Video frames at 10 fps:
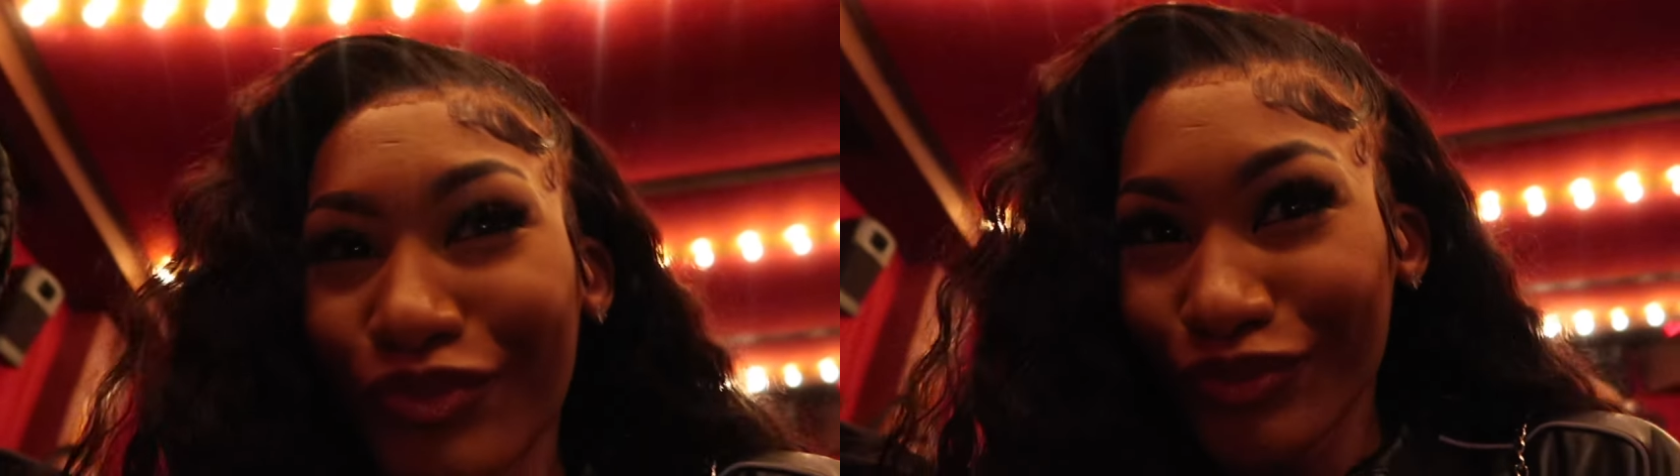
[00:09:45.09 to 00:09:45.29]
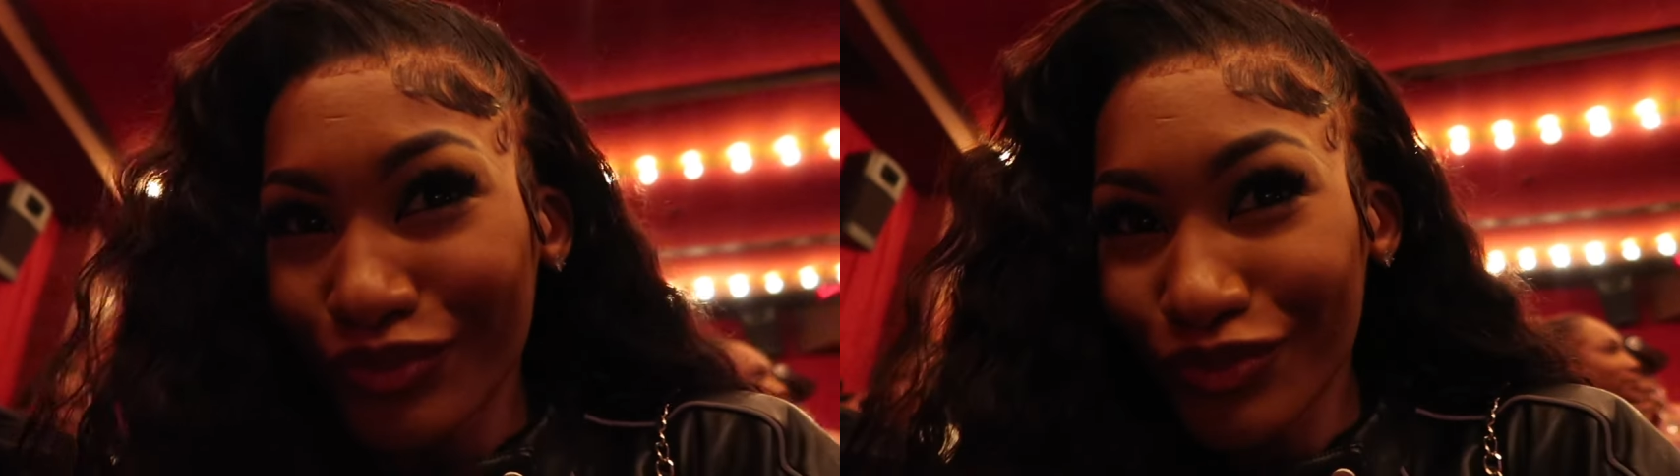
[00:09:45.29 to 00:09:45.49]

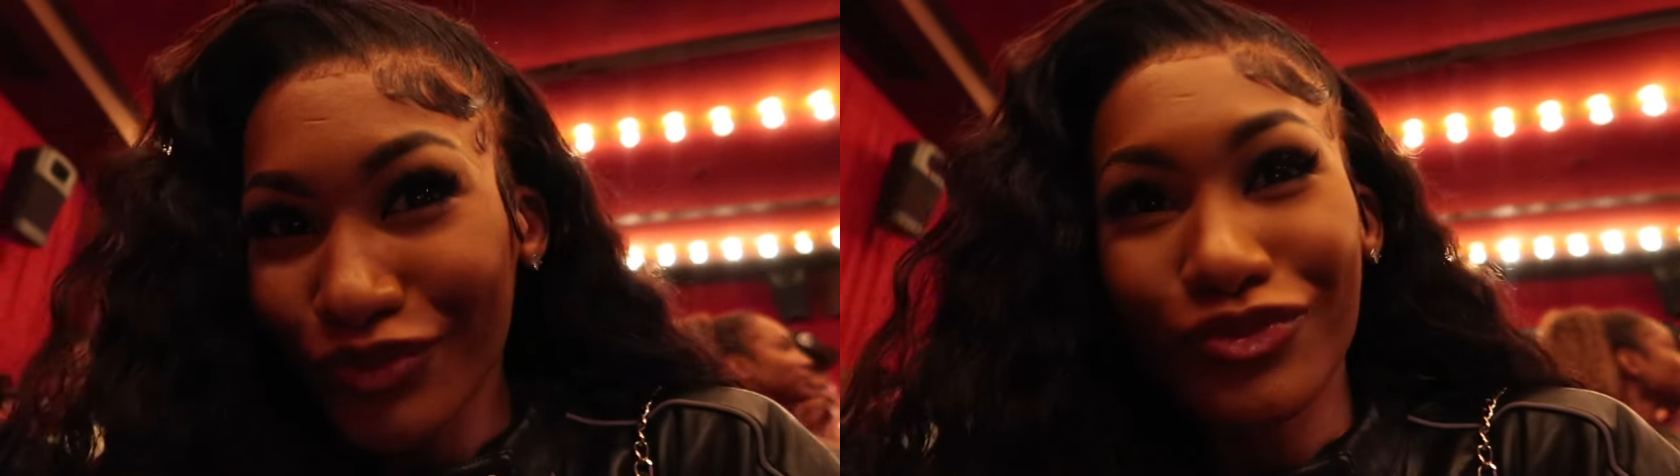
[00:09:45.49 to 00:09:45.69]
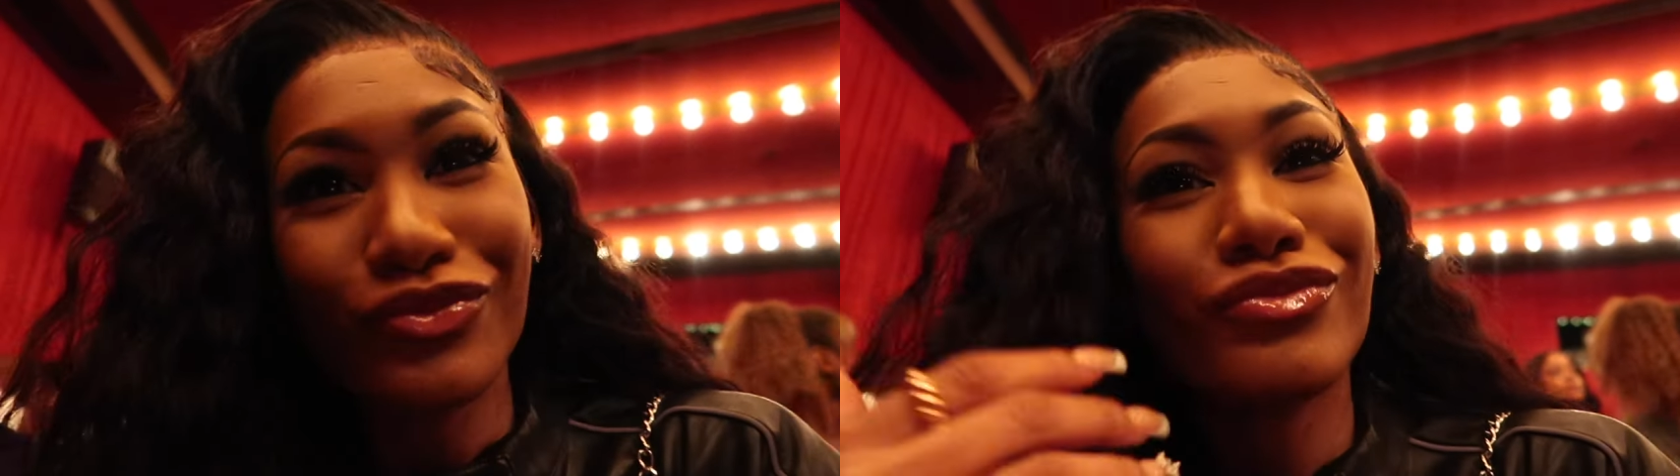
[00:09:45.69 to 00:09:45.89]

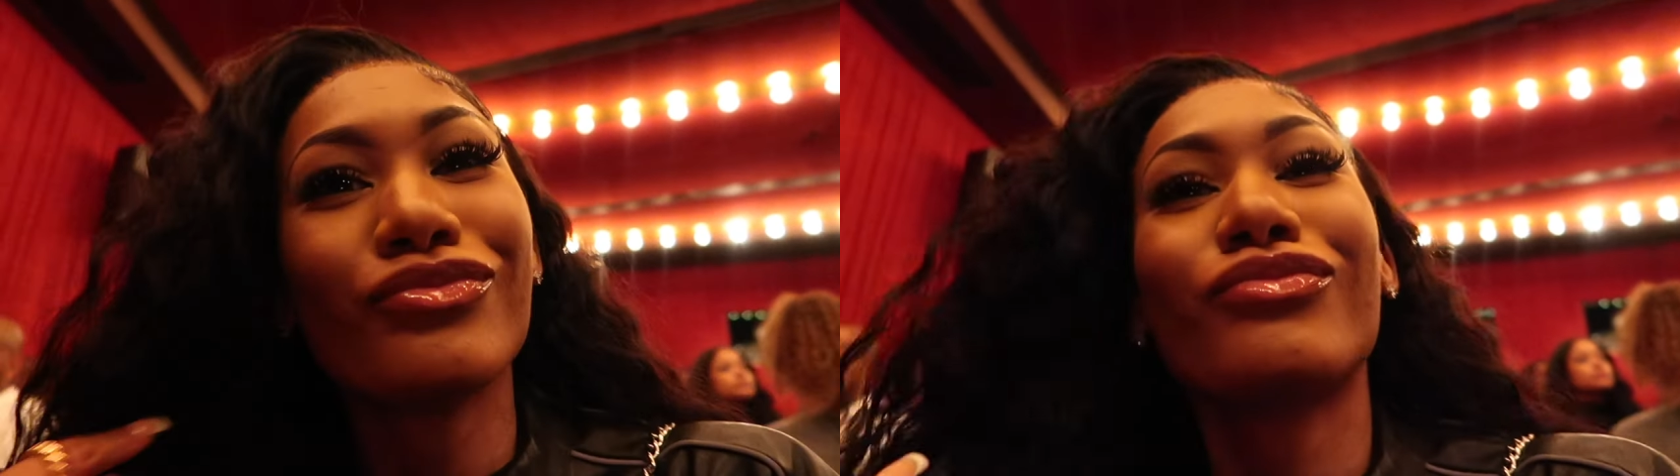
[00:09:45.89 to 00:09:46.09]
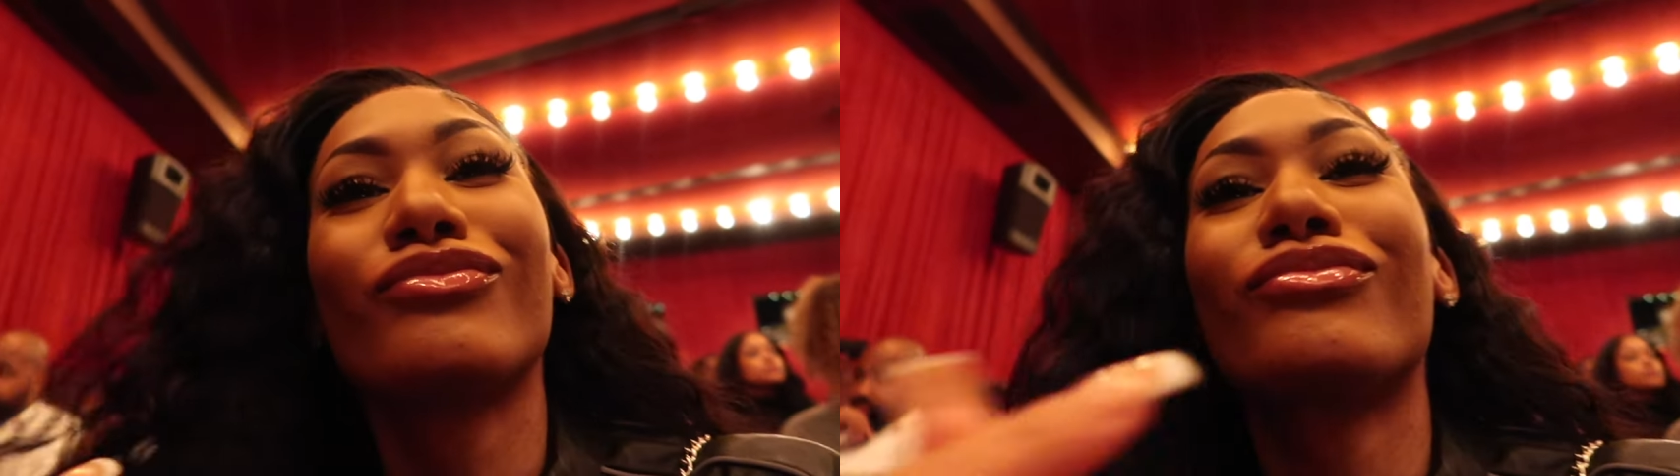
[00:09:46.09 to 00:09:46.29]
live, we
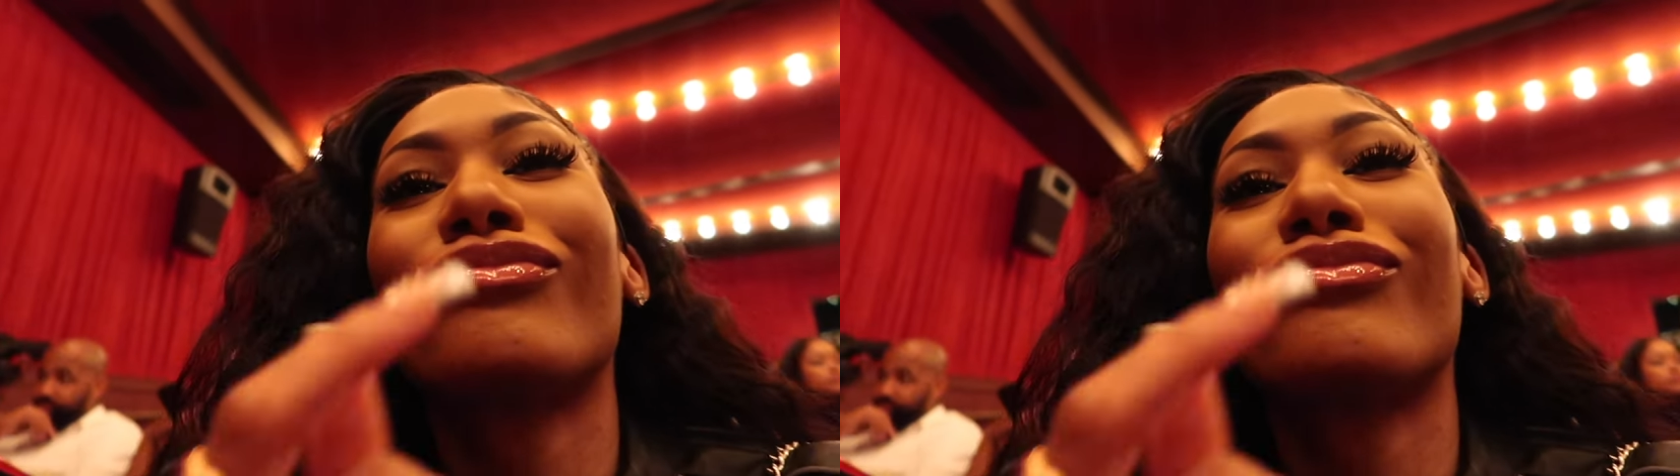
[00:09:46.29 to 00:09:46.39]
action?